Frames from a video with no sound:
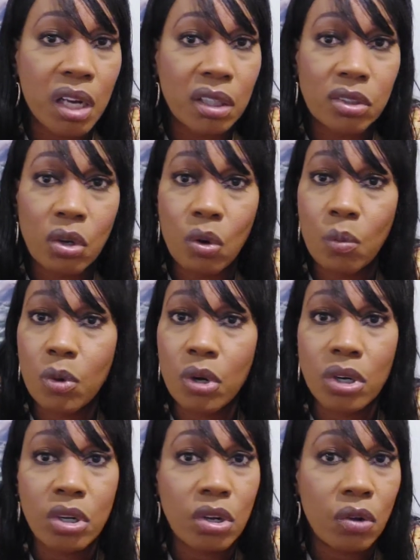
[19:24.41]

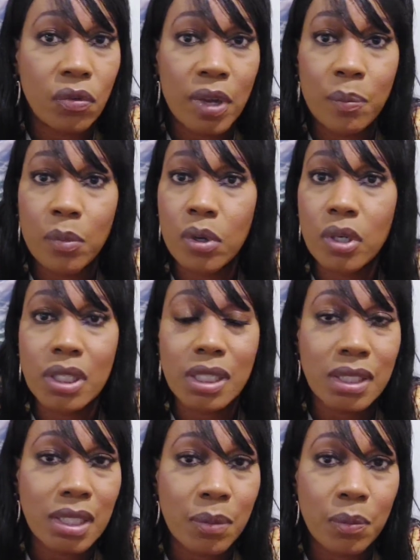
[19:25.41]
October, November,
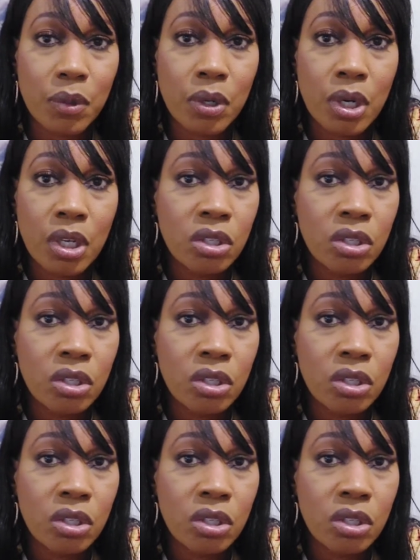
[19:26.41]
December.